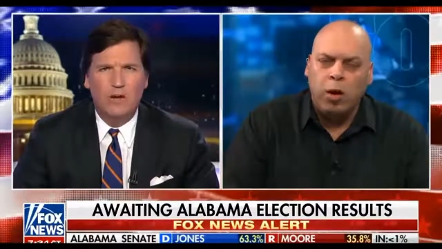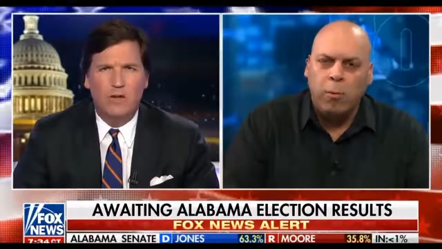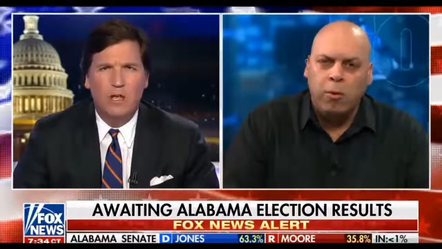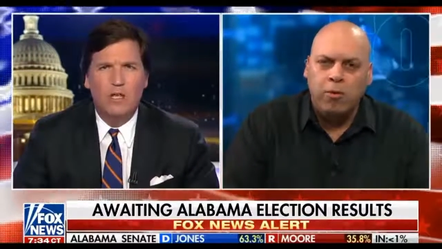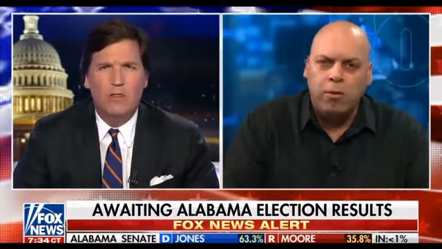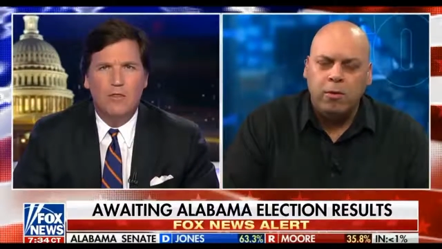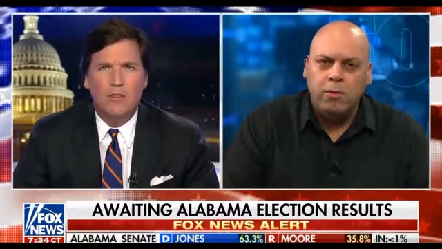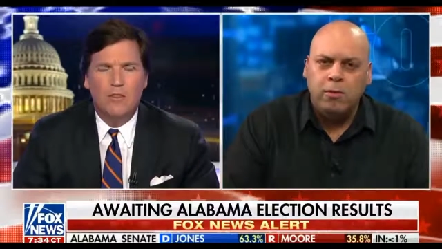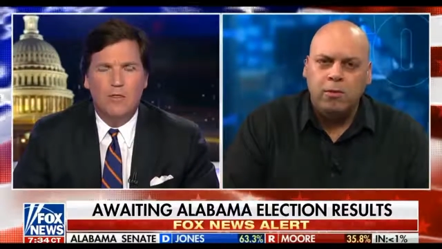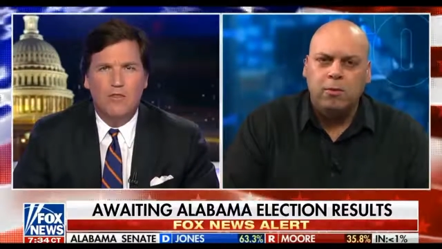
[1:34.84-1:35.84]
Speaker 1: What numbers? The,
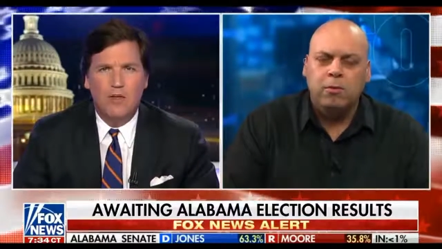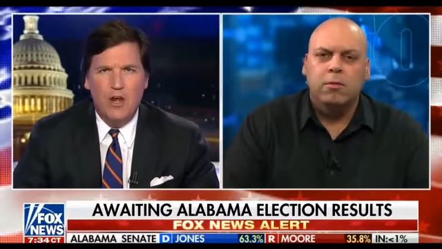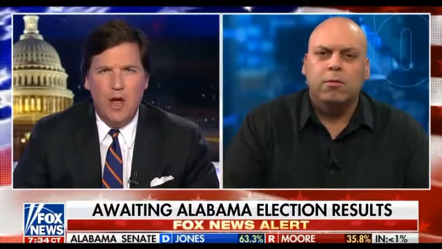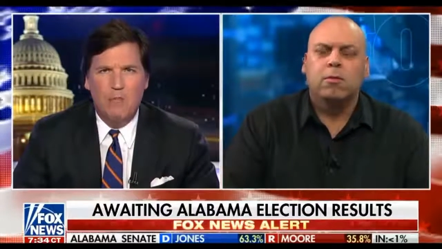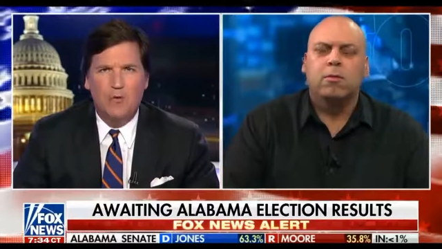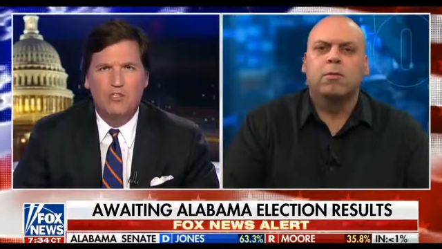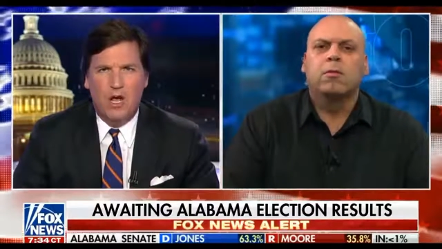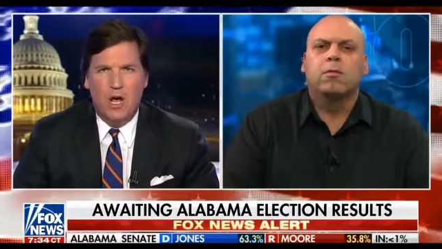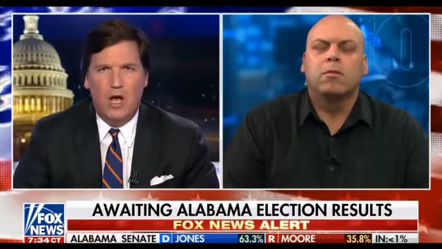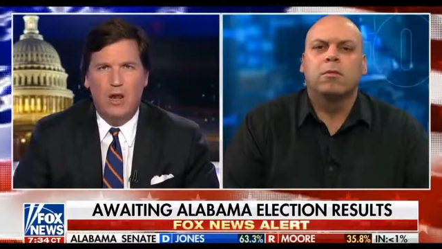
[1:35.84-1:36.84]
the,
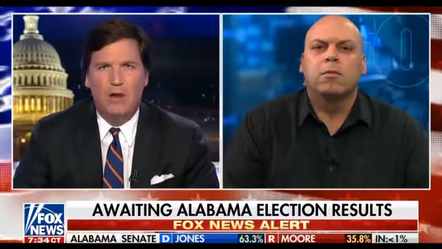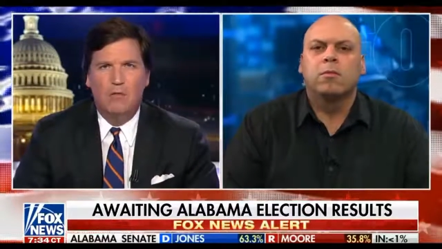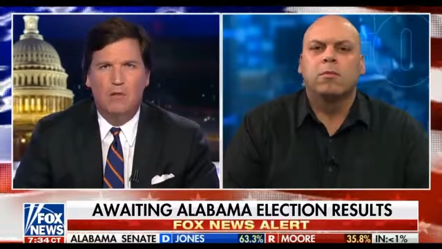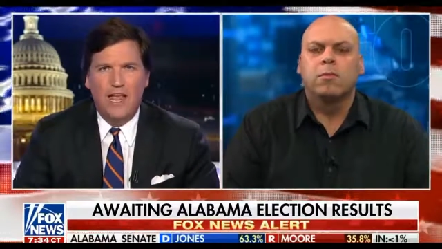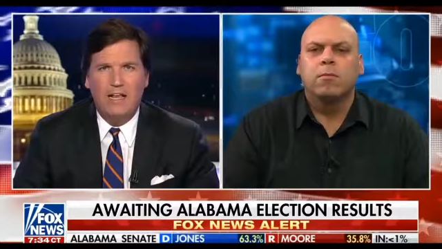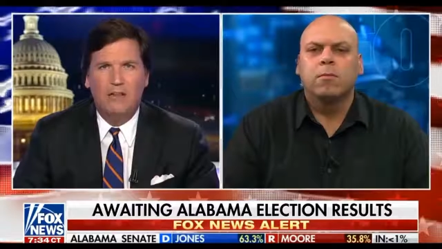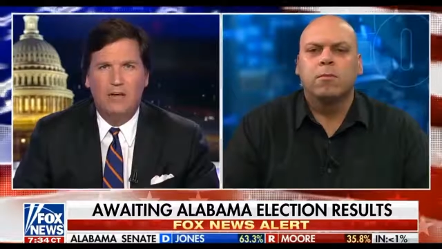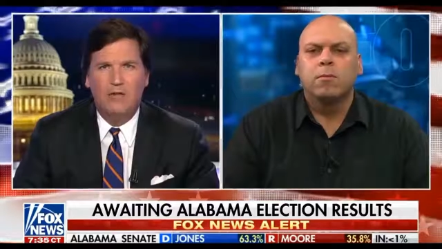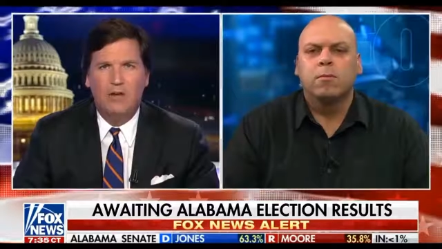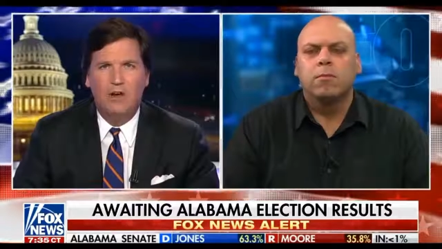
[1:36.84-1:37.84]
numbers on
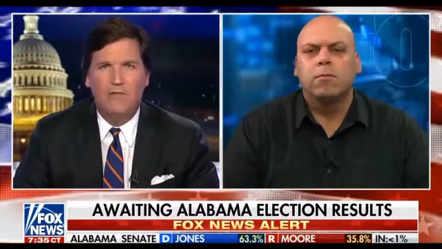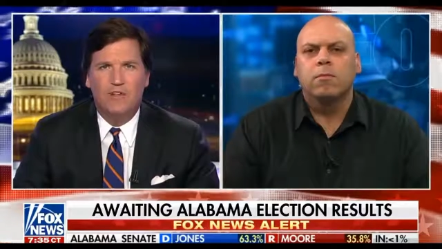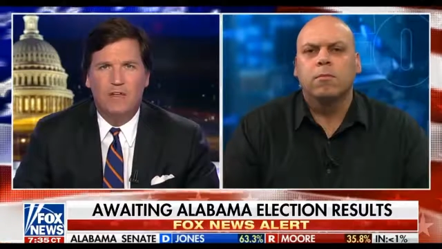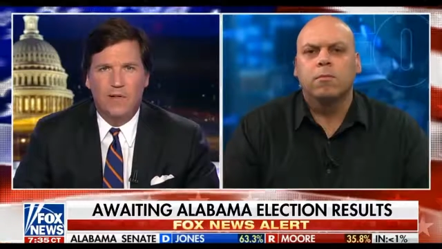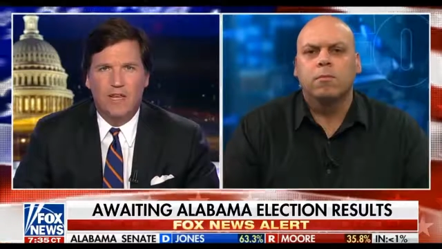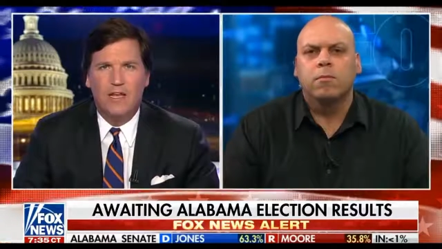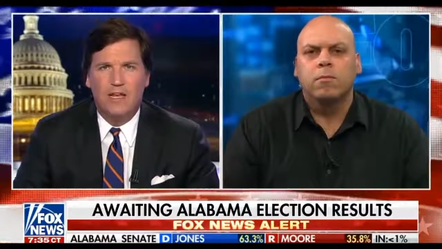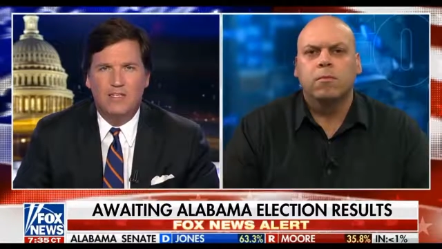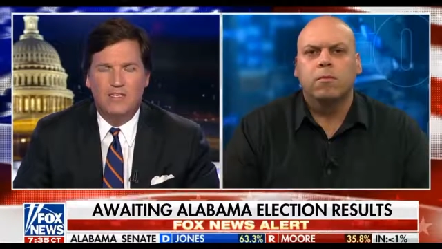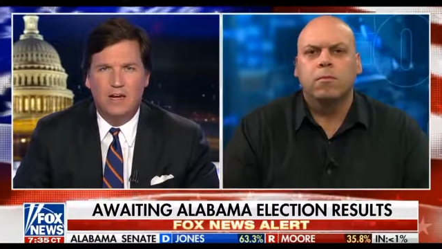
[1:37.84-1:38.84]
likelihood of
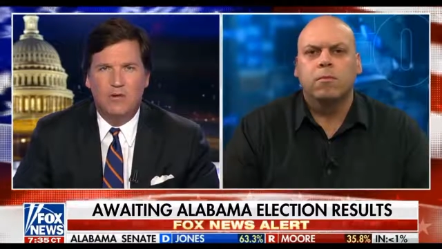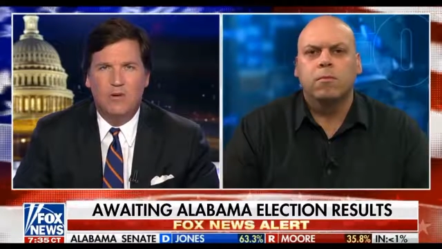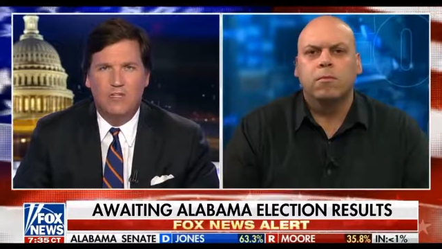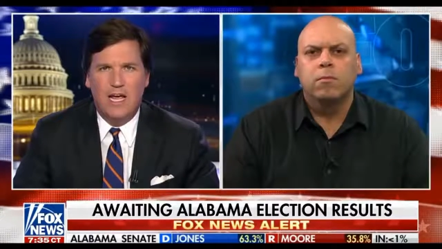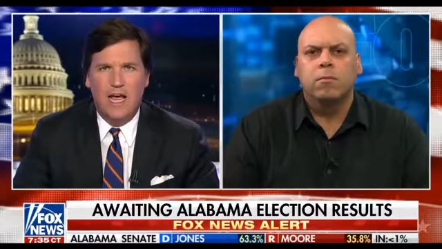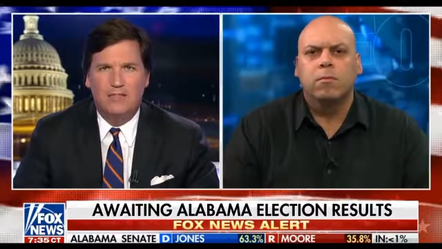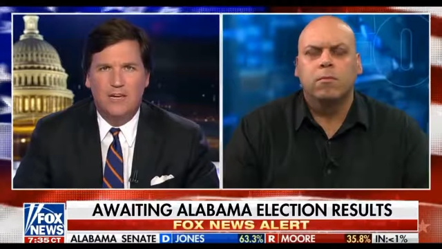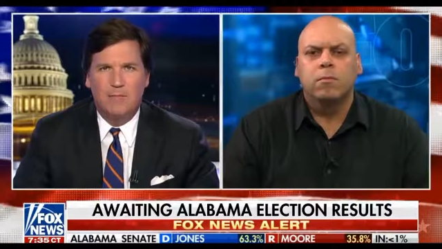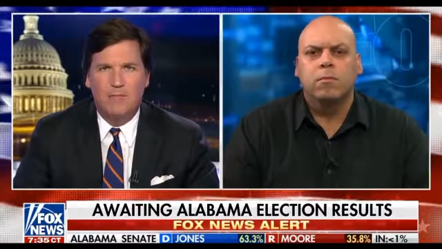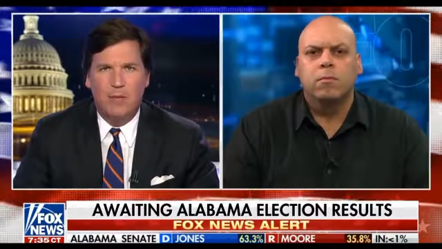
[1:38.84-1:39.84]
committing a terror
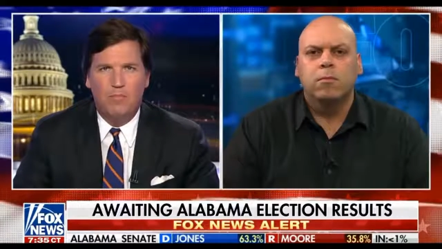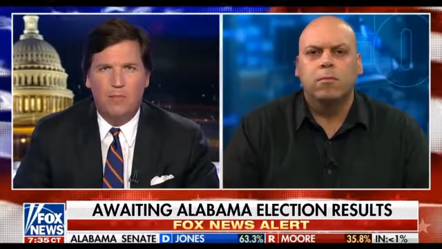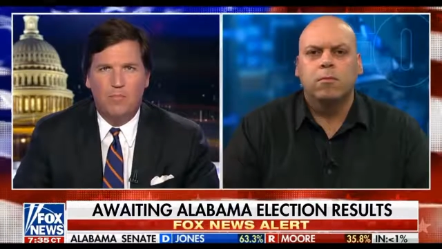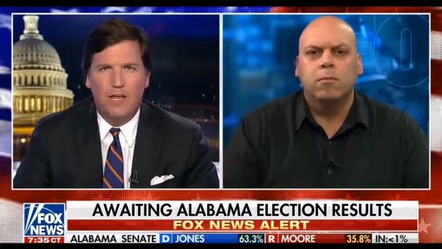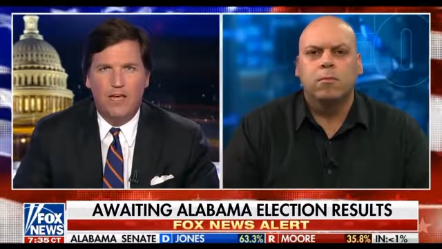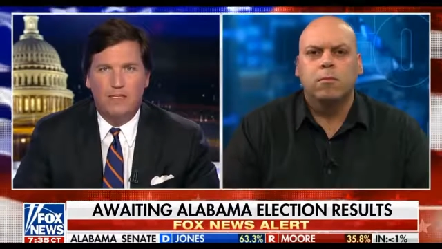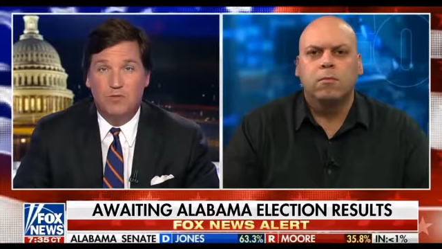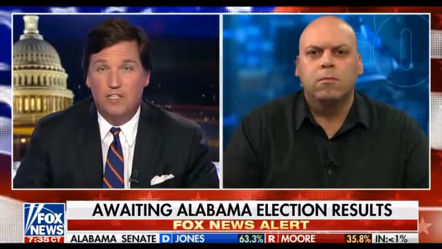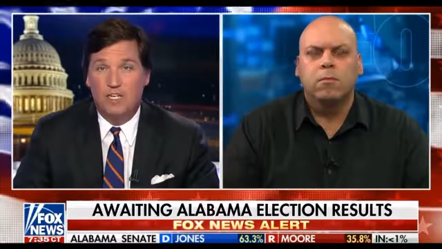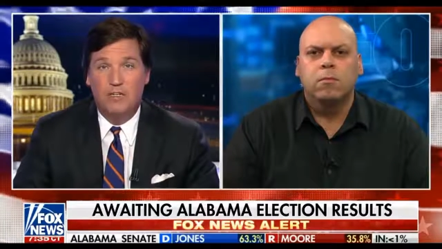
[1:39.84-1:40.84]
attack in a public place,
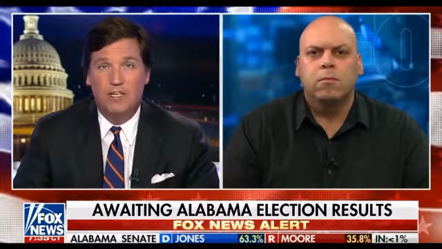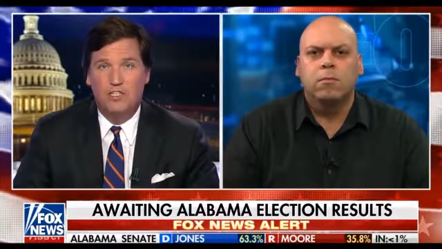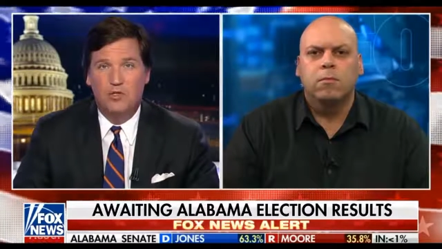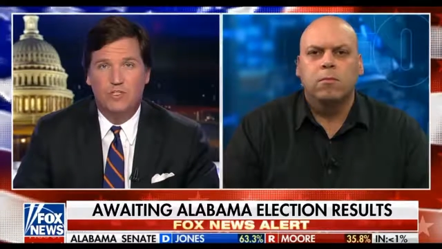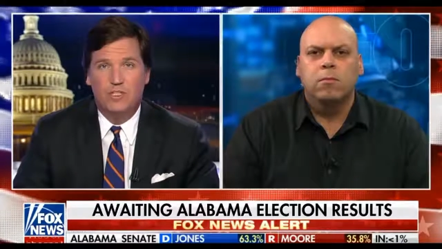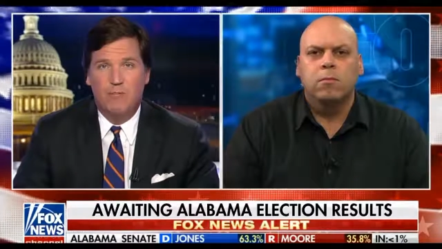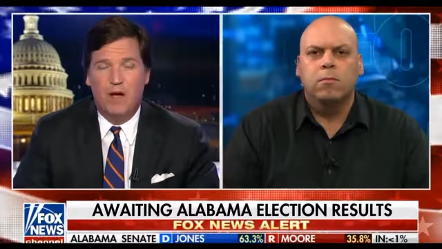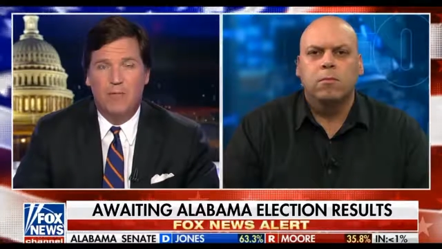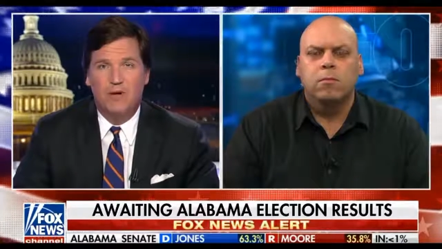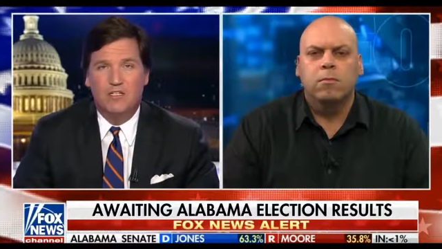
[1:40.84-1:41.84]
particularly a suicide
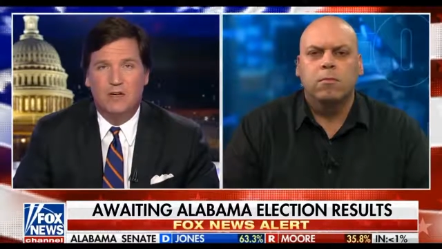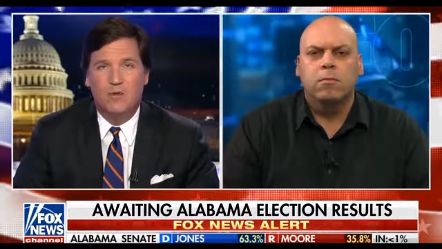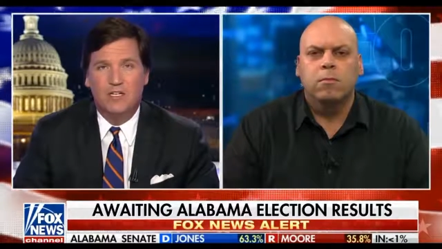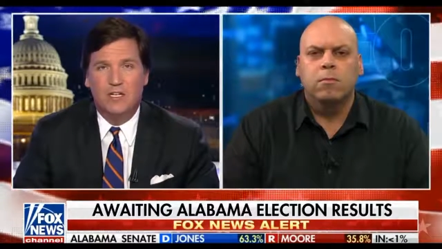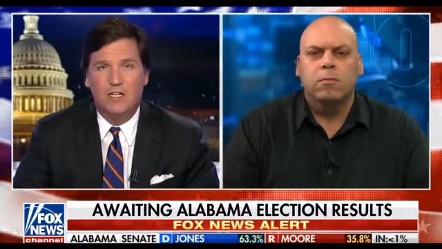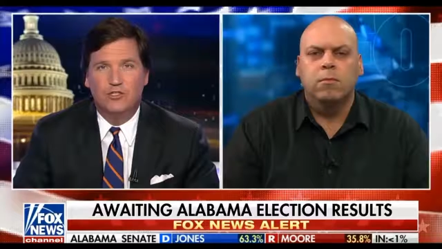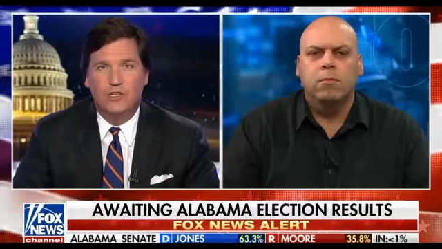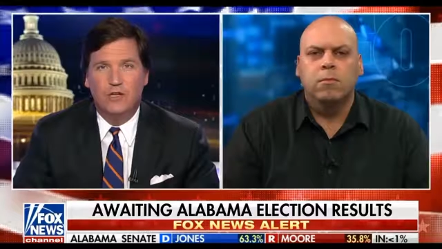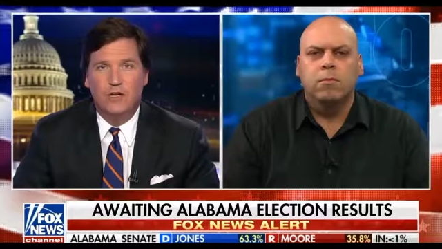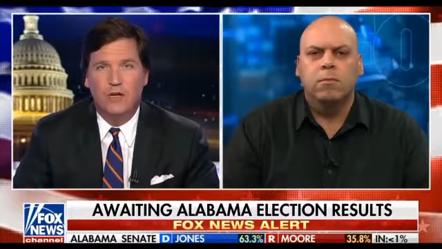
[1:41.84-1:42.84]
bomb in a subway
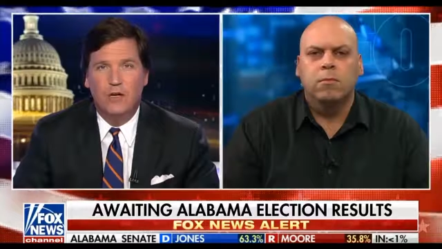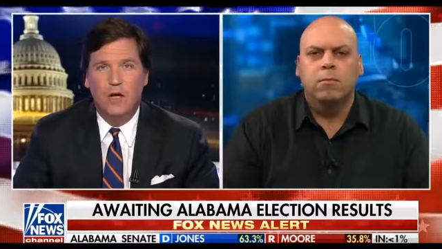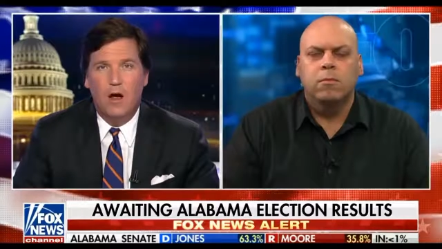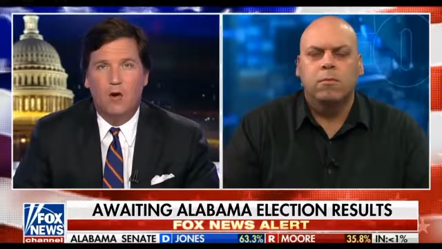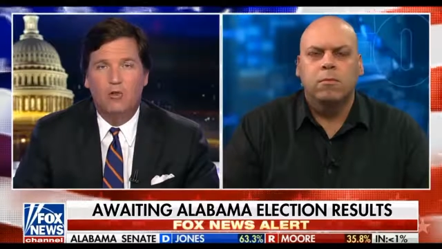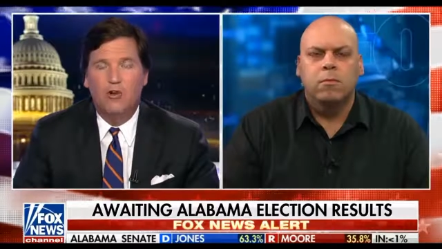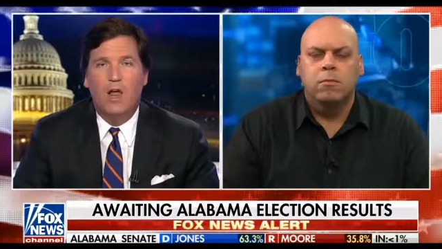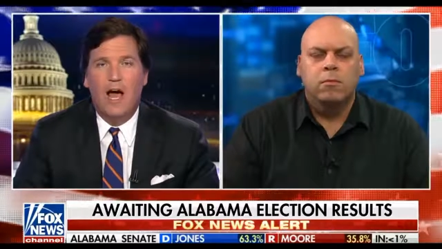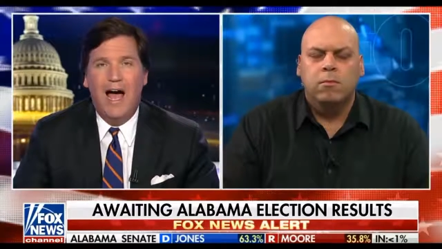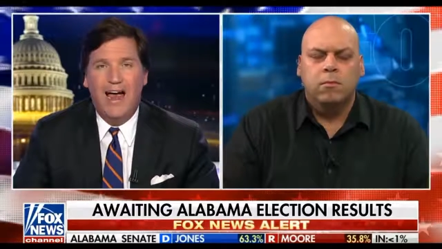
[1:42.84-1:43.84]
station, are a
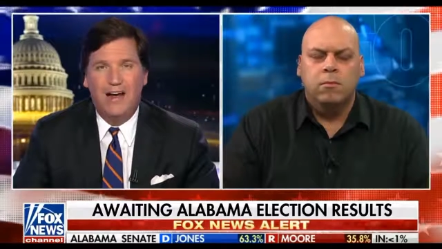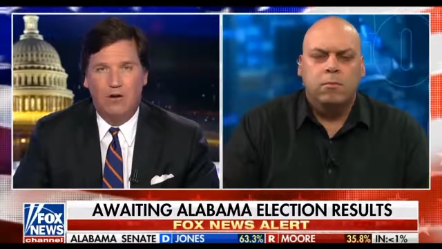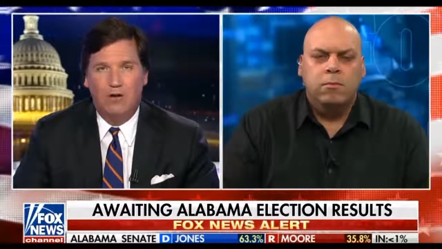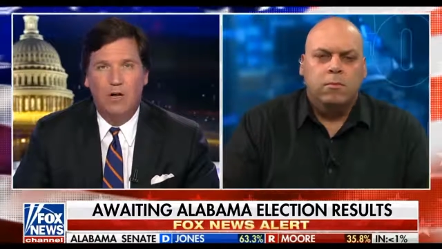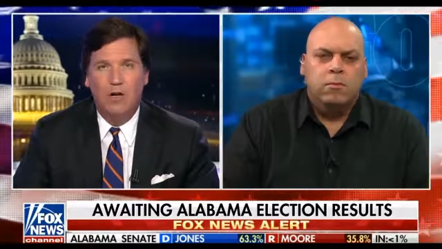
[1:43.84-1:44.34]
little higher